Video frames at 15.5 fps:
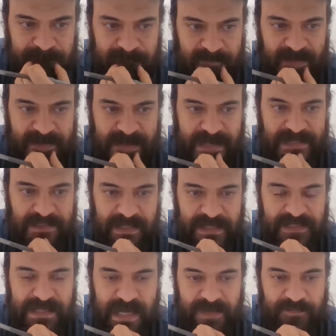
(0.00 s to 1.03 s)
I kind of
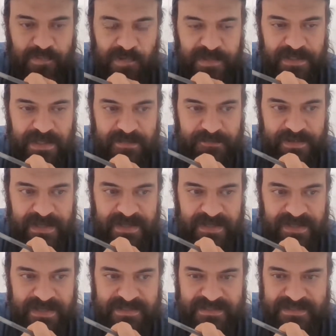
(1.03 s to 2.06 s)
liked High Point. I bet
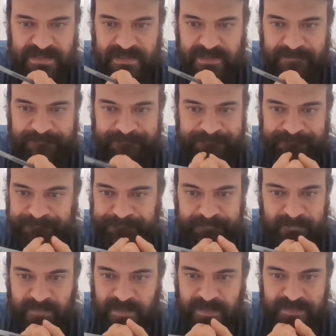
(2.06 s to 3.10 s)
it at
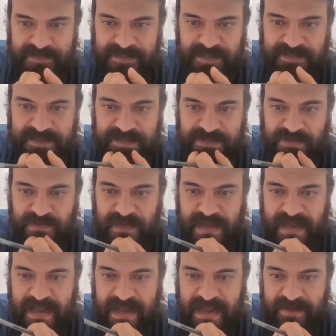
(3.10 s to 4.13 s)

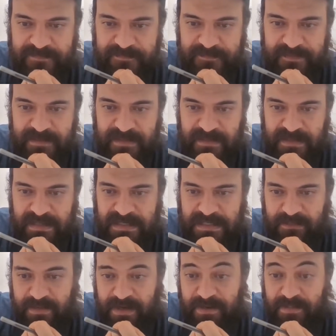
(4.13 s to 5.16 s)
62.5.
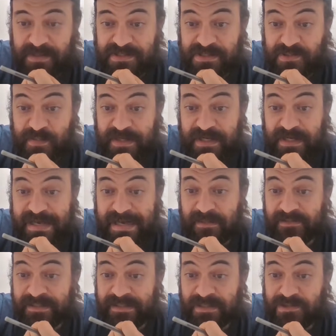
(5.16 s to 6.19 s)
And then when I went to tweet it
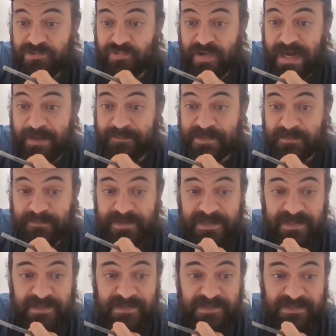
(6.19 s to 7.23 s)
out, it had dropped at
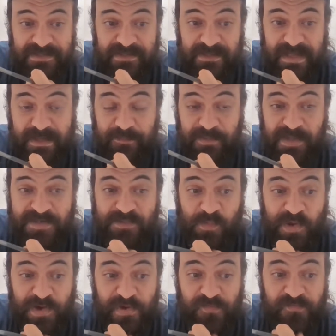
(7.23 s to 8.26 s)
Pinnacle to like plus
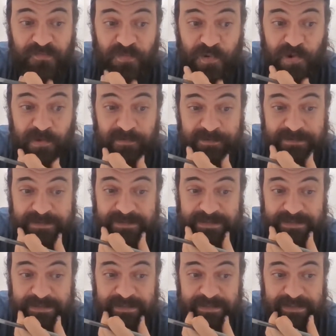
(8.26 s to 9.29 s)
104.
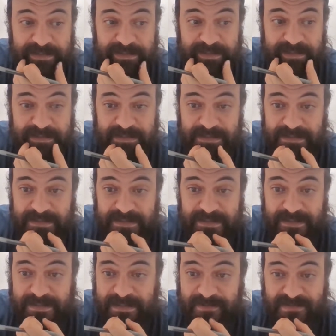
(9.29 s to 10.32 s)

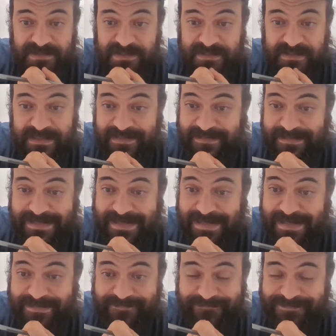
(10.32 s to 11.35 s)
And I was just like,
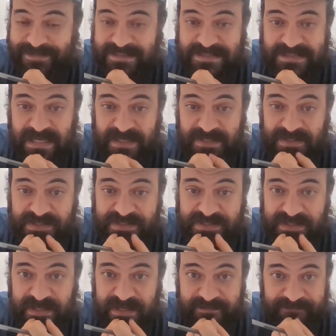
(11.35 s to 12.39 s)
that is not a good
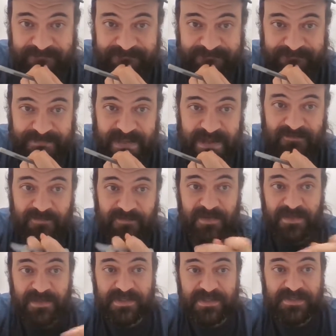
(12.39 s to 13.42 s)
sign. Never
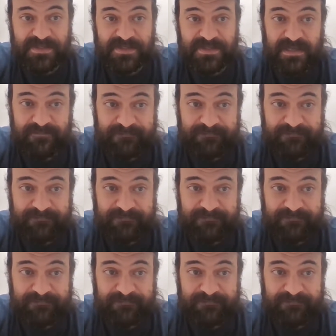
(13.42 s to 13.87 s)
a good sign.